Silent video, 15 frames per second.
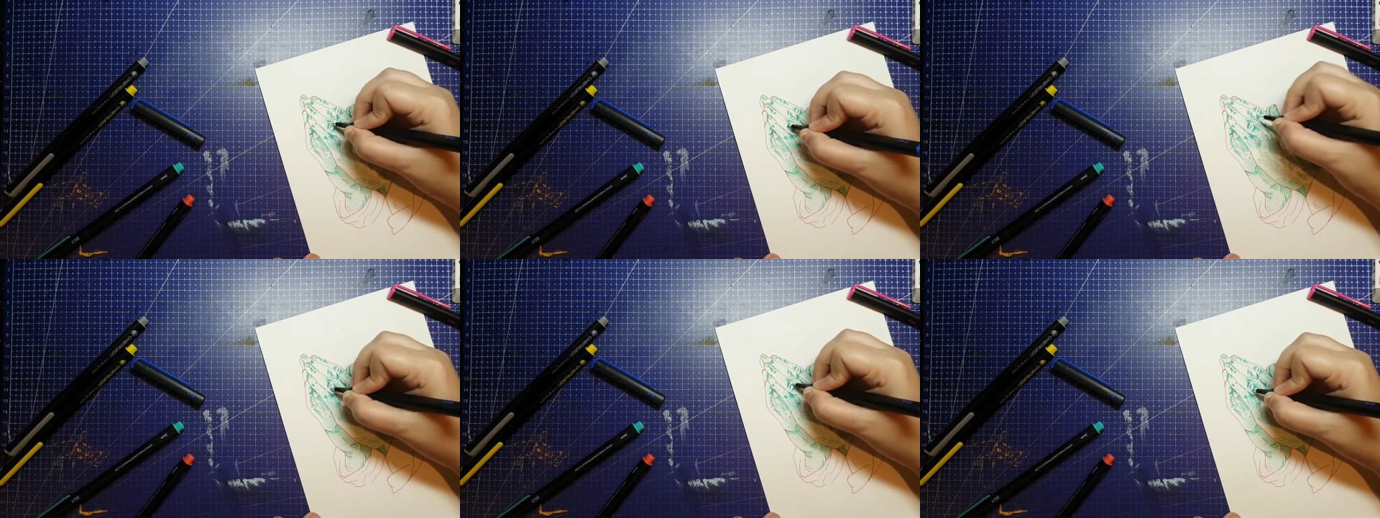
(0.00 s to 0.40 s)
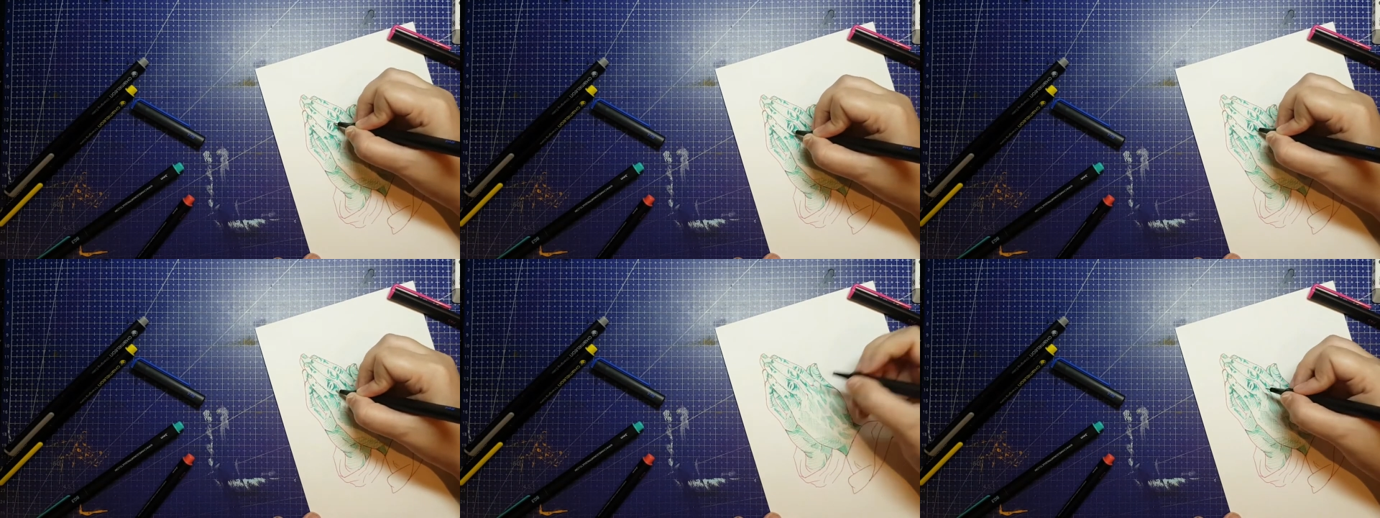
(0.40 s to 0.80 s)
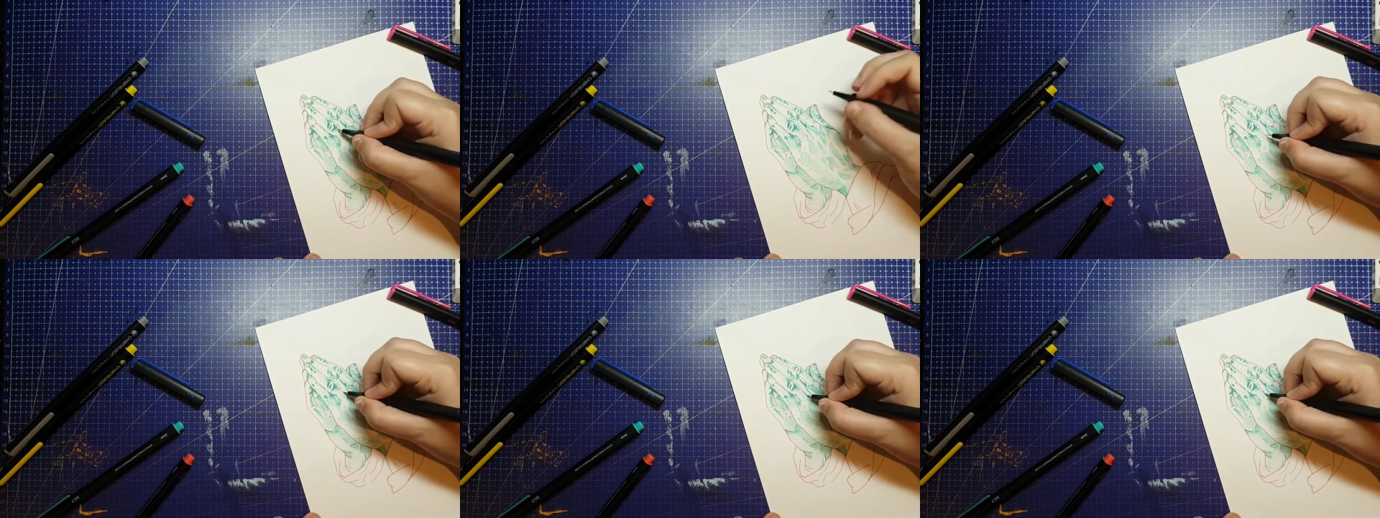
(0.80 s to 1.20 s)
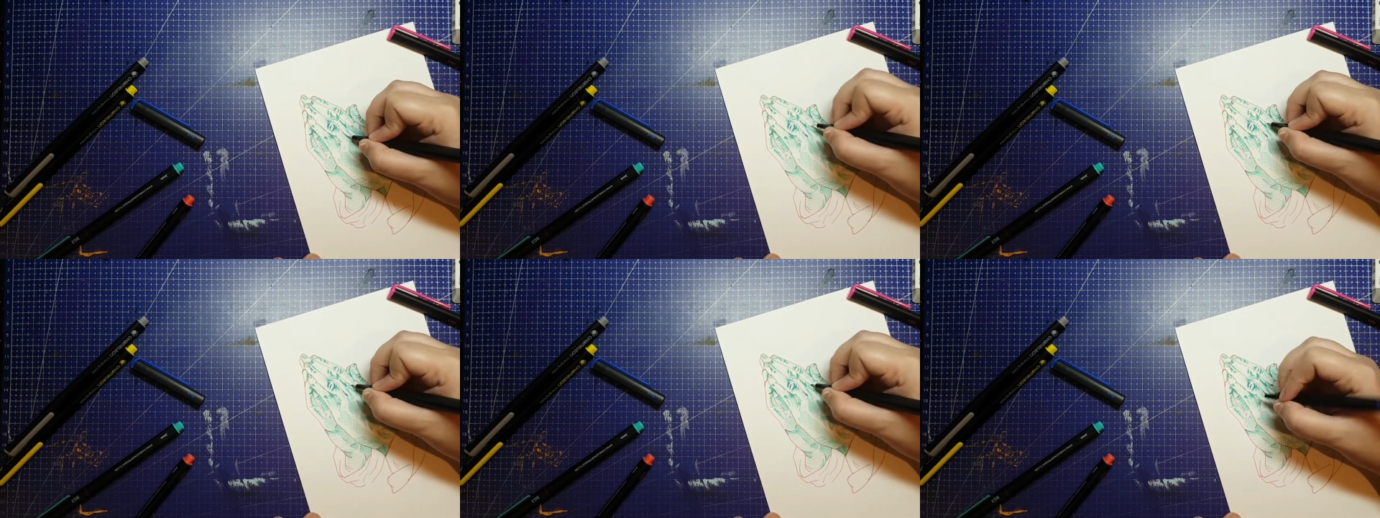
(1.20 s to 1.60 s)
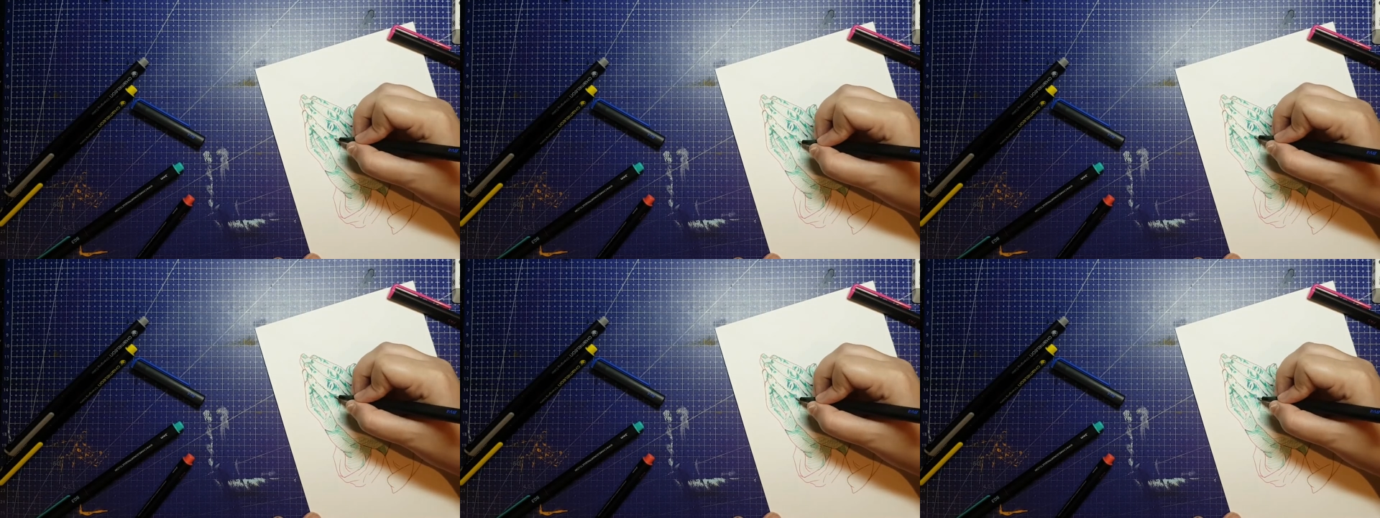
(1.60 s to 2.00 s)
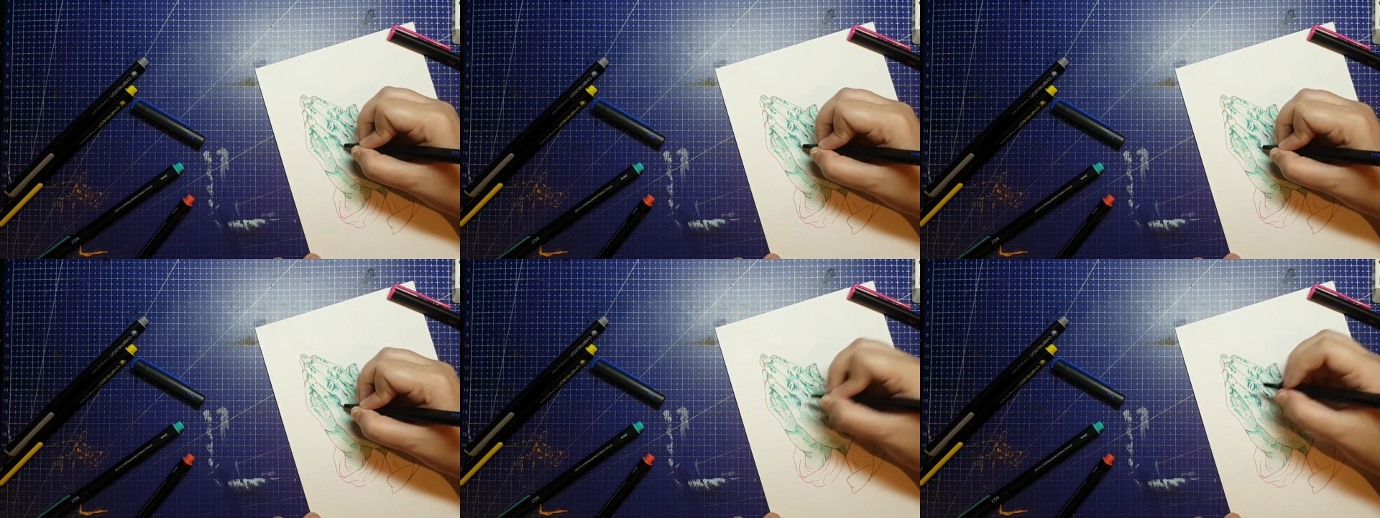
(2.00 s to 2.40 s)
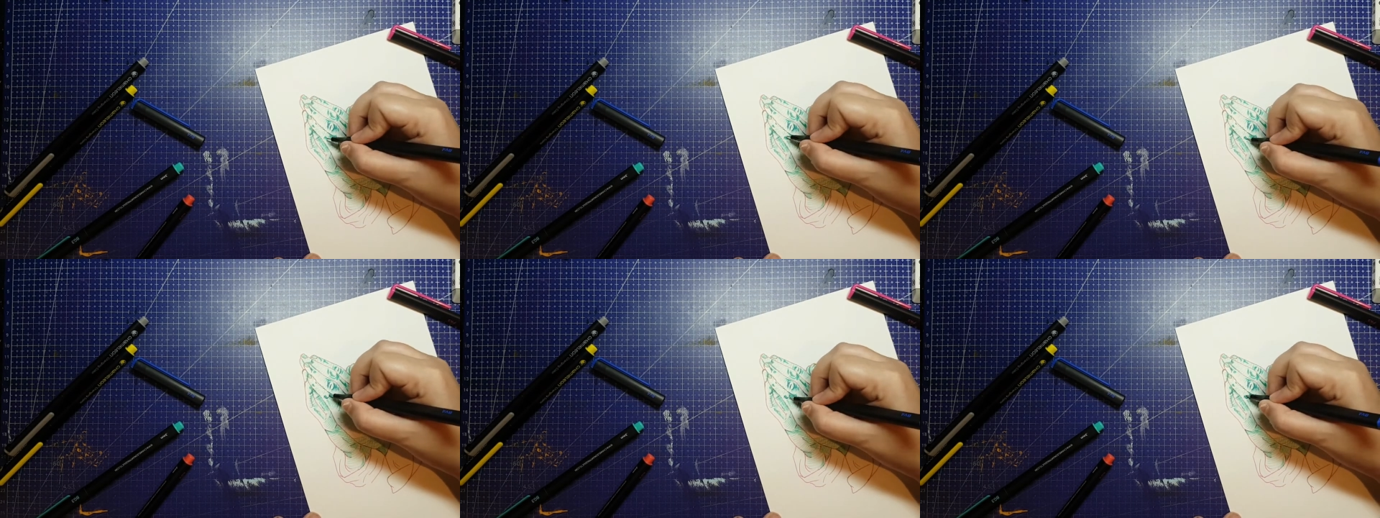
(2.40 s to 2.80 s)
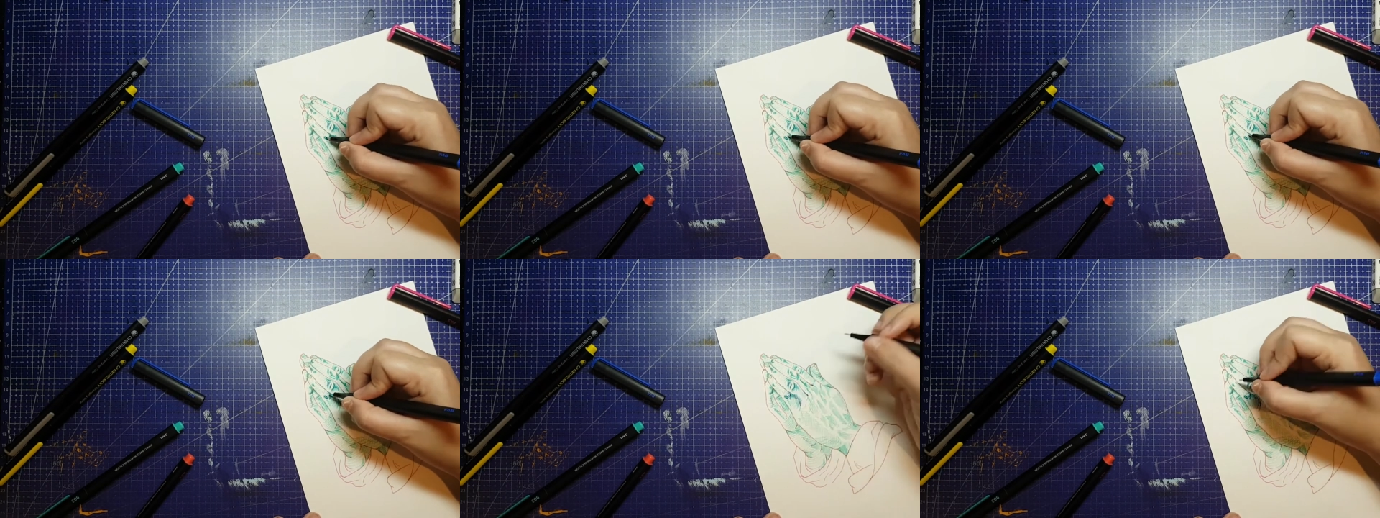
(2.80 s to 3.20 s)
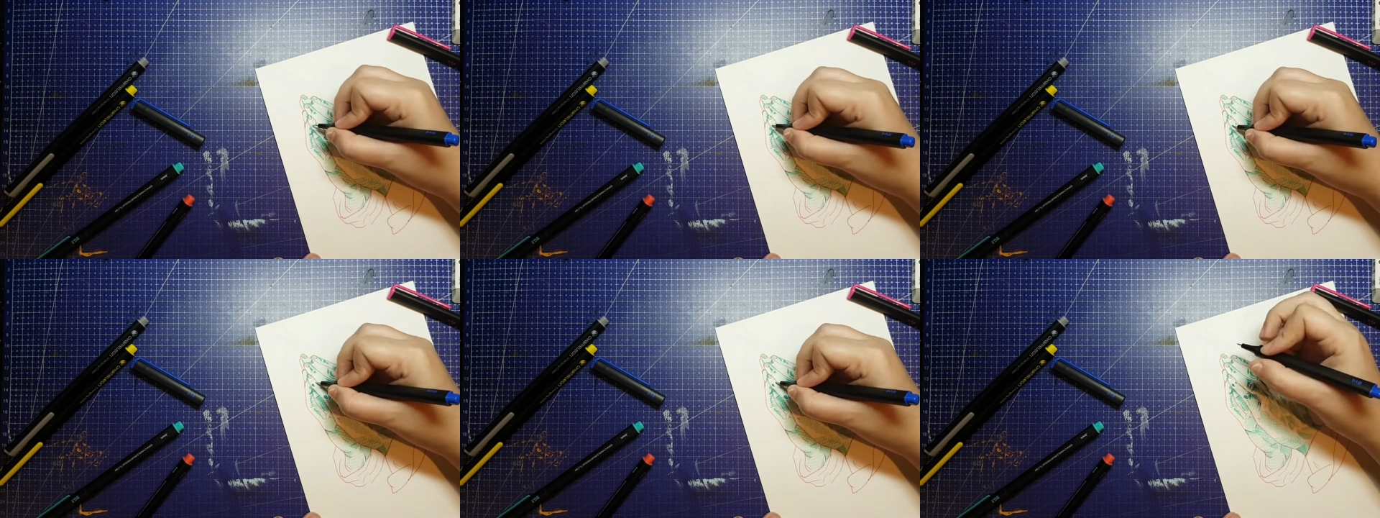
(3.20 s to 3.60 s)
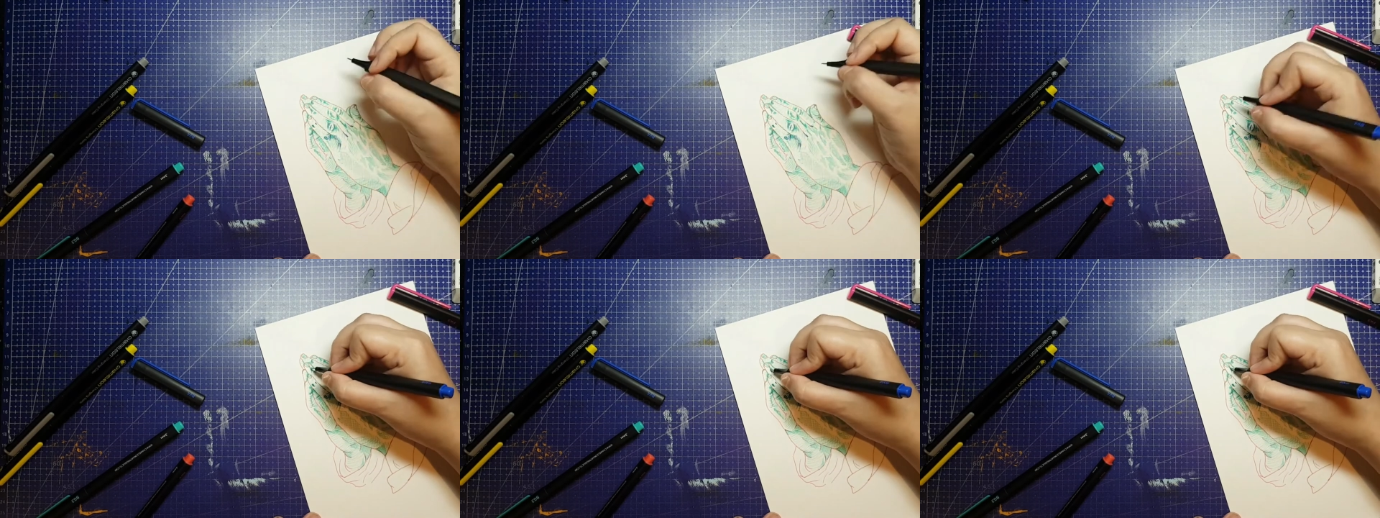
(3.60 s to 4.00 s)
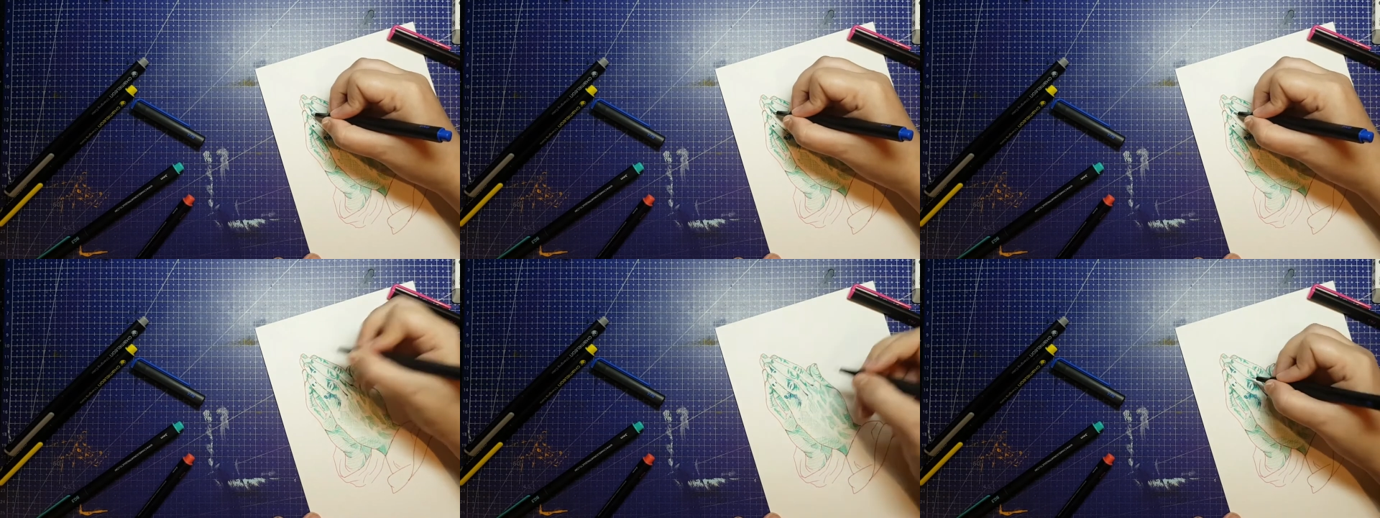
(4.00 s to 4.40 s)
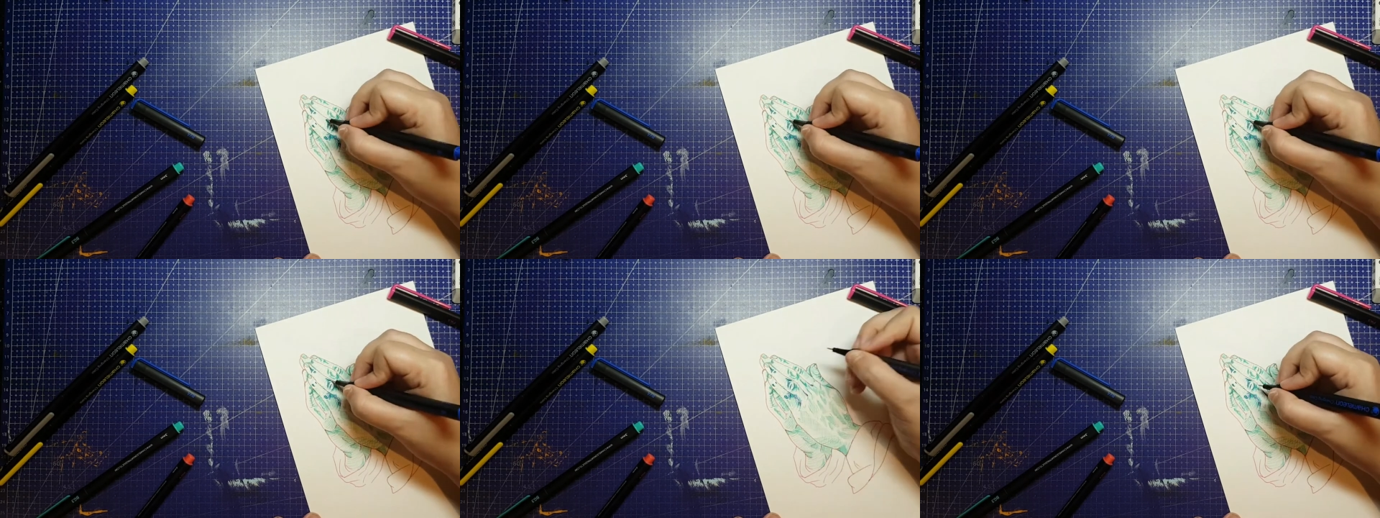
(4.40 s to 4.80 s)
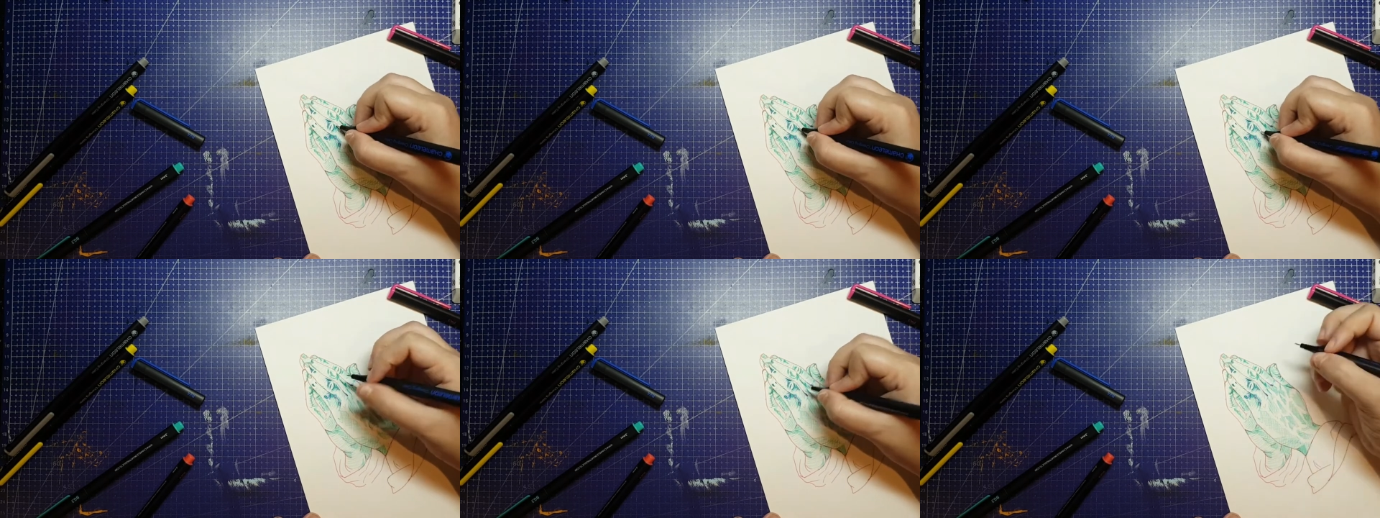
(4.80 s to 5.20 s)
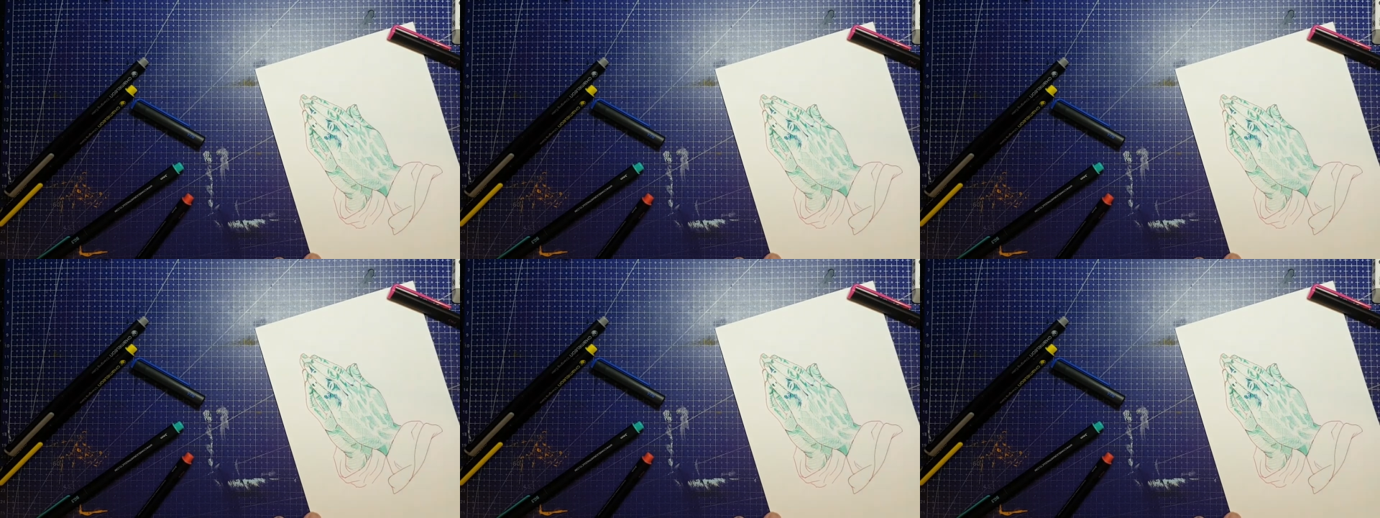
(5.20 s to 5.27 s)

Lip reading: [unreadable: no face in view]